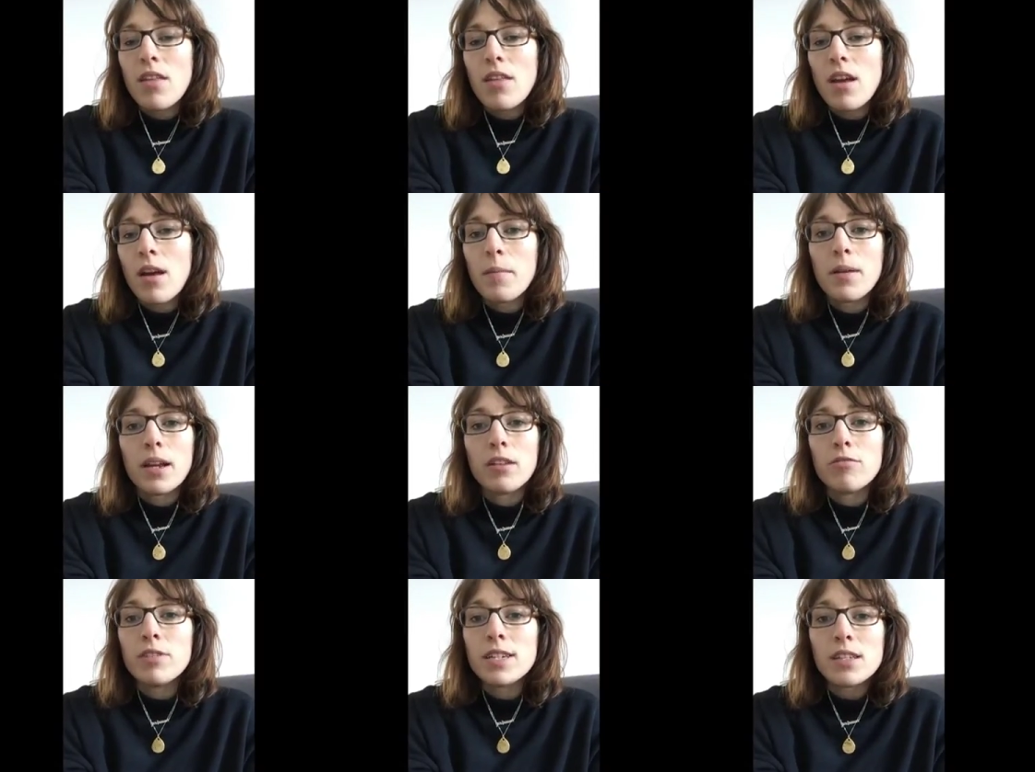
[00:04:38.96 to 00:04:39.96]

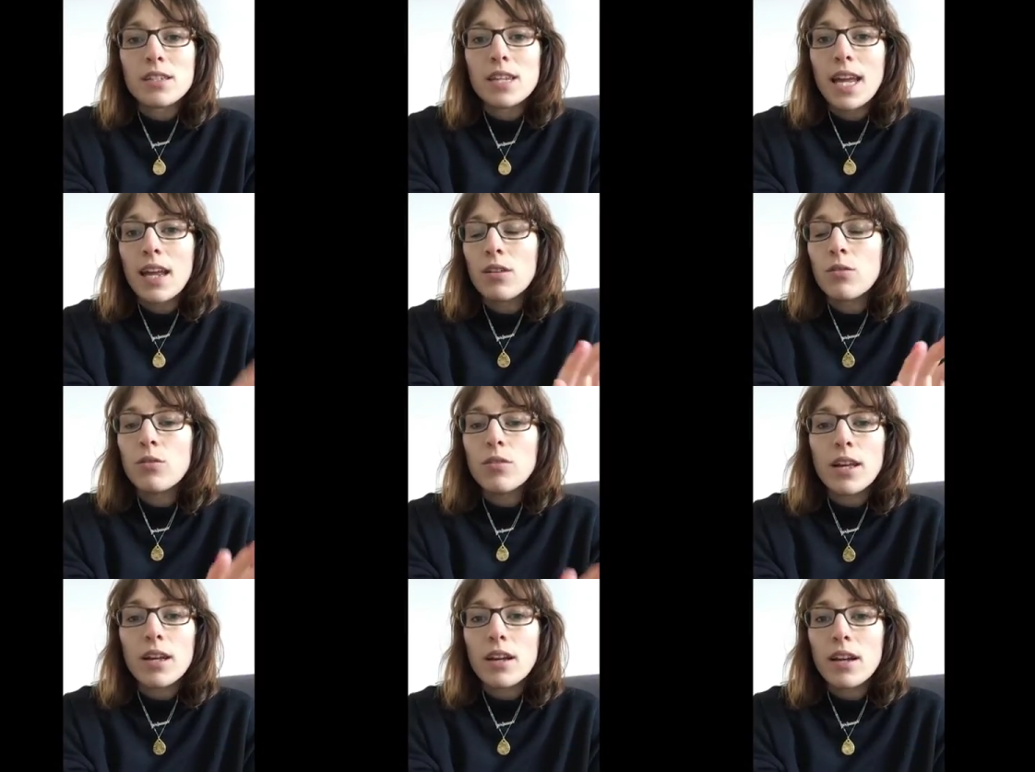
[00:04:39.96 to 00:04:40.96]
like a resus kit and all
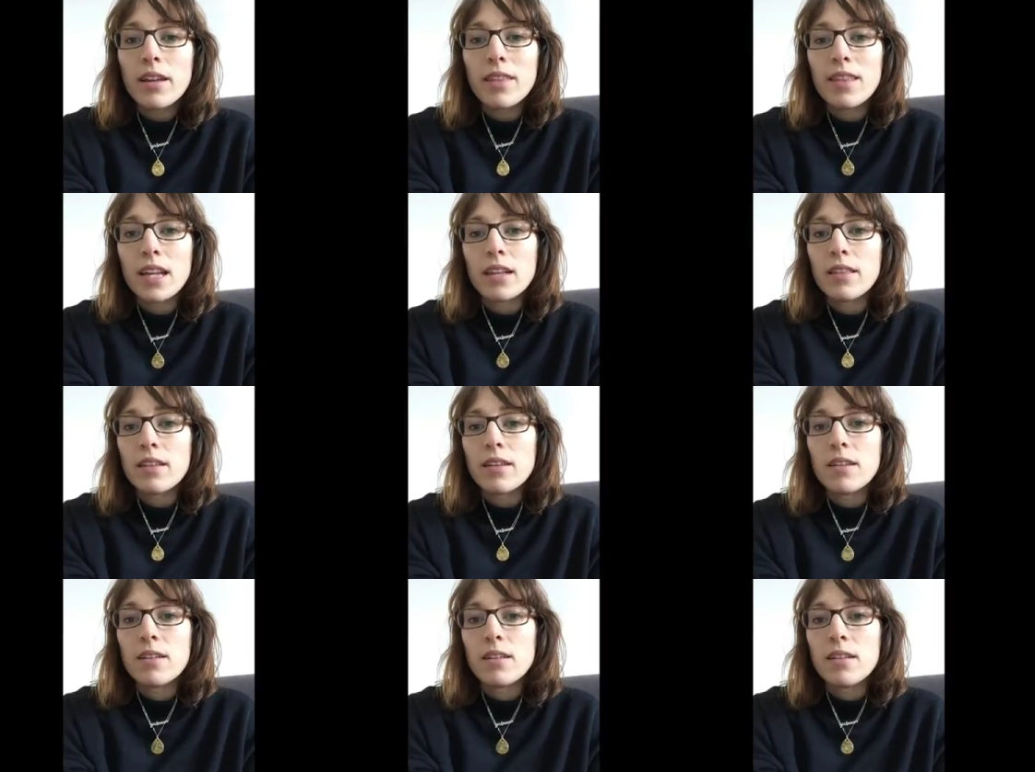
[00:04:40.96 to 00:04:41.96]
that kind of thing,
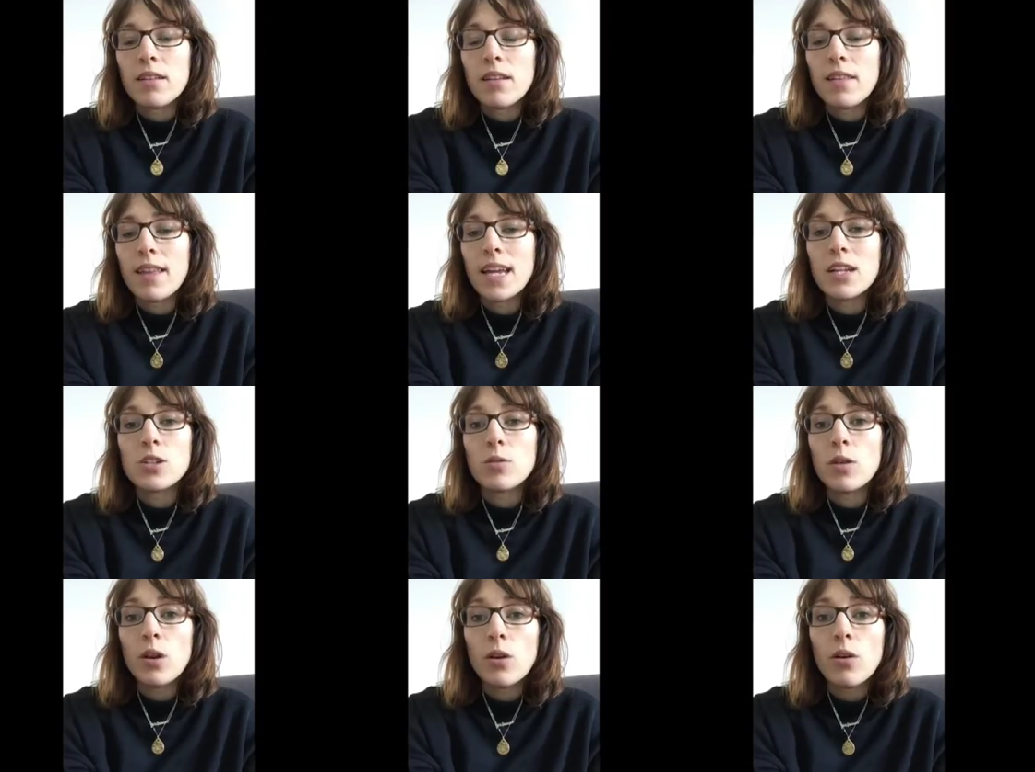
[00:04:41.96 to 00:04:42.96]
that they can
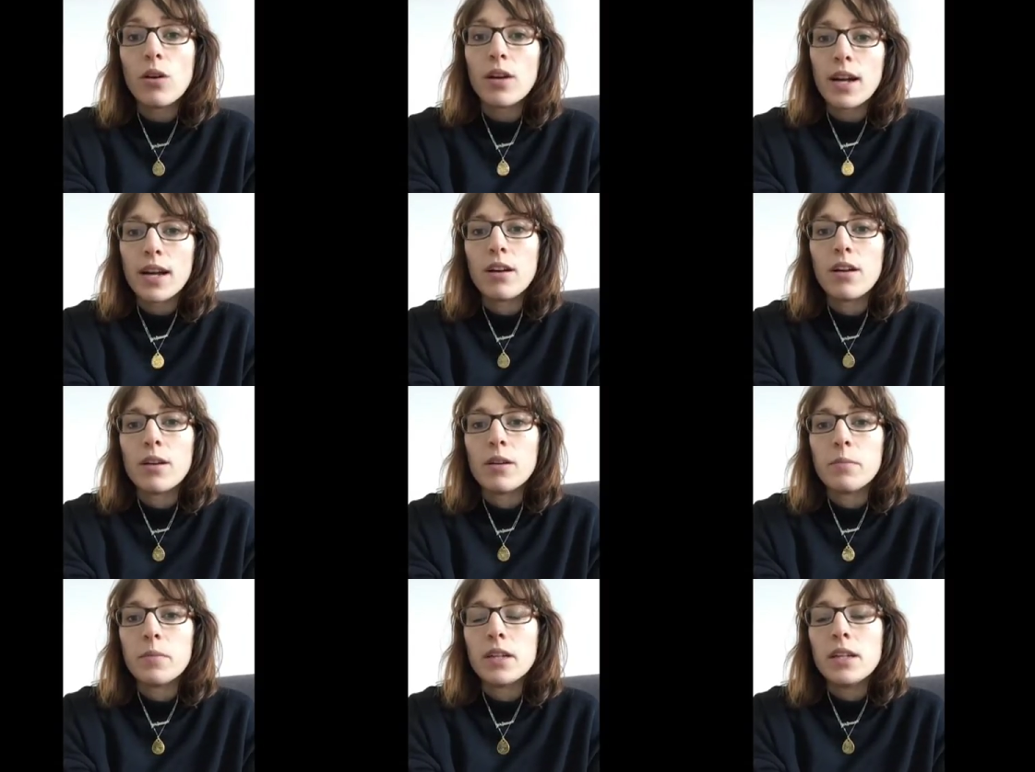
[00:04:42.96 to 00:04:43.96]
do a lot at
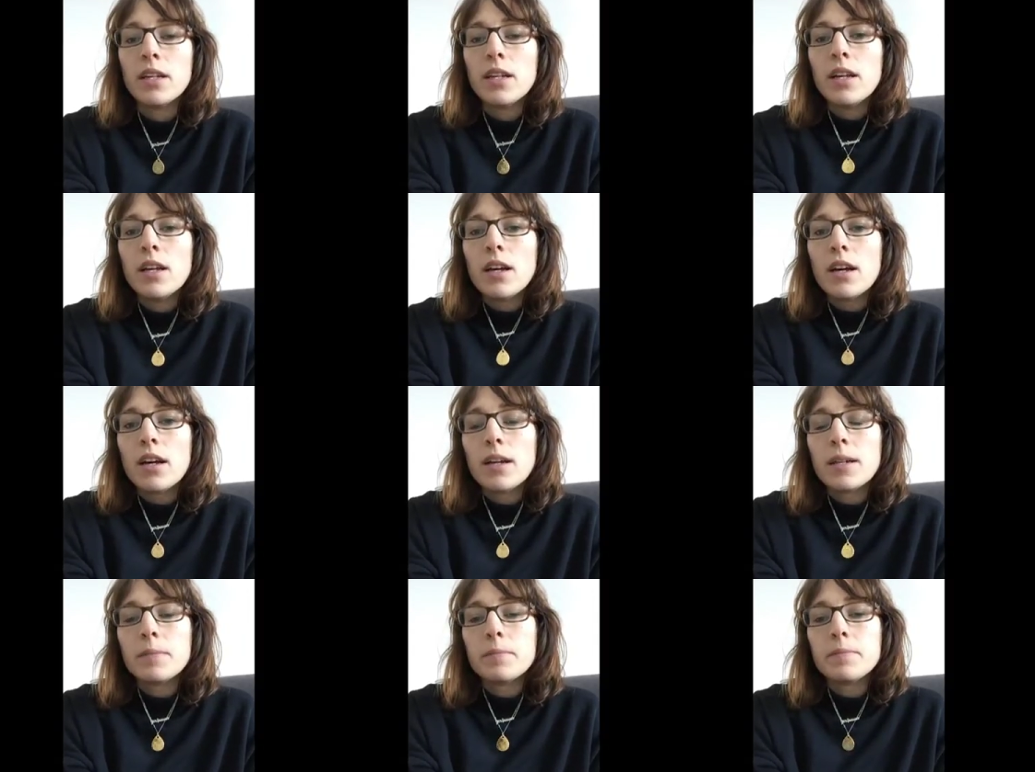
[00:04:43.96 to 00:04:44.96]

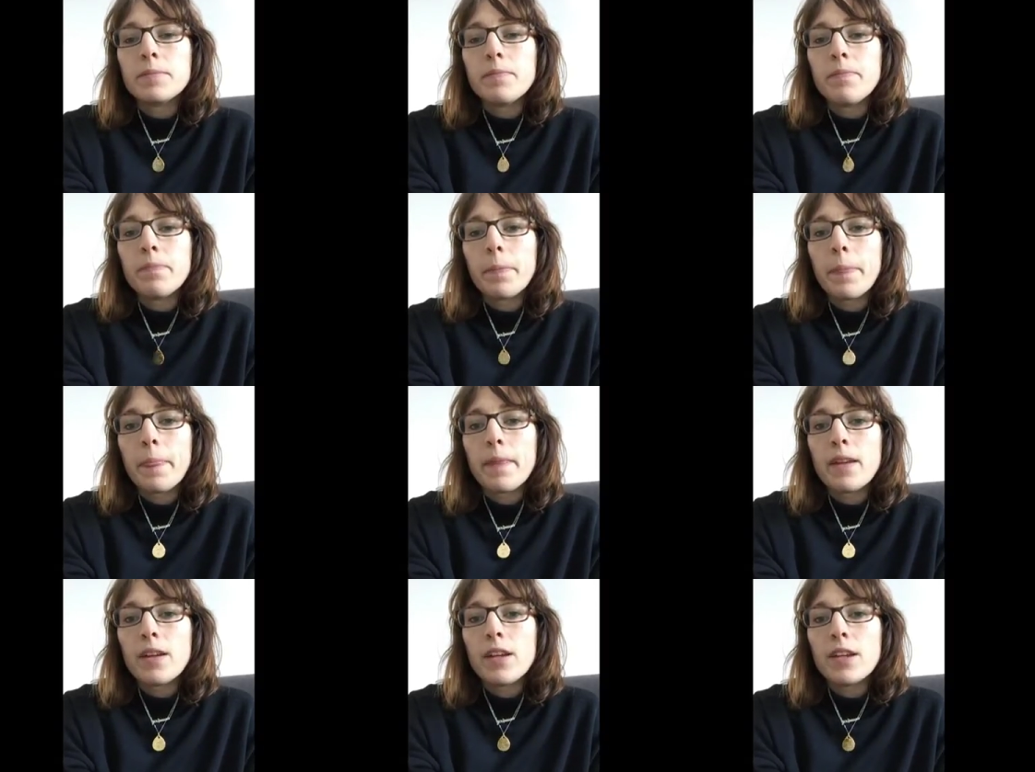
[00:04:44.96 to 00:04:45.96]
home.
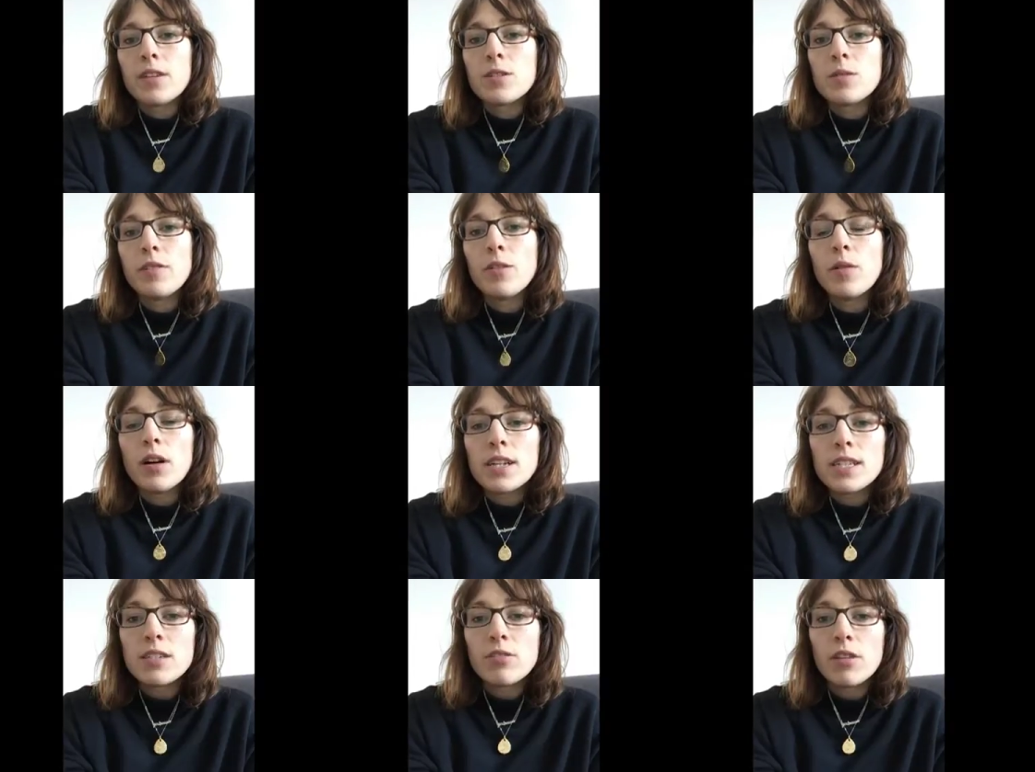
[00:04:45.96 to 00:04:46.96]
So if you are
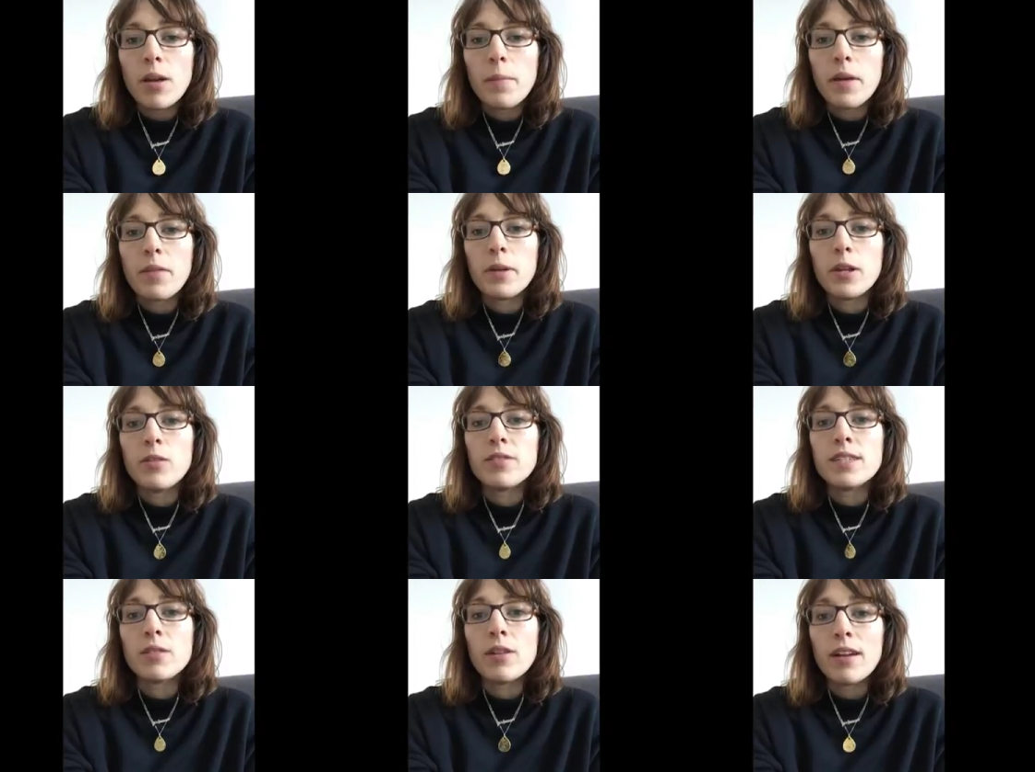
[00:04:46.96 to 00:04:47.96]
considering a home birth but you
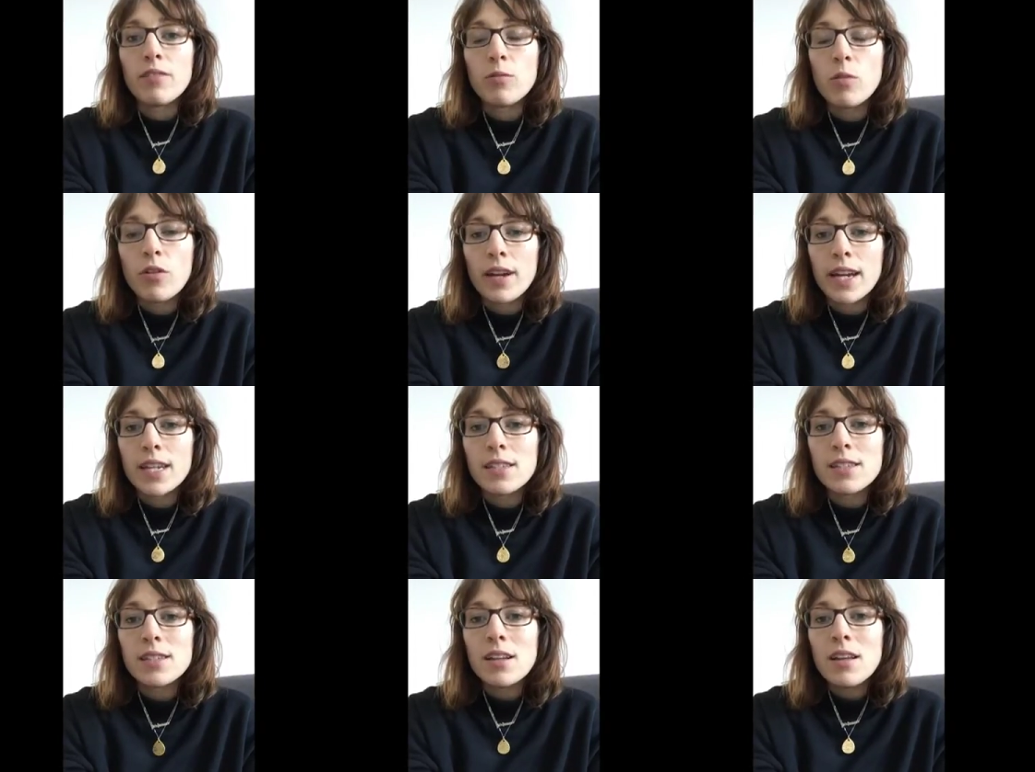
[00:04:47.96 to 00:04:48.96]
still have worries,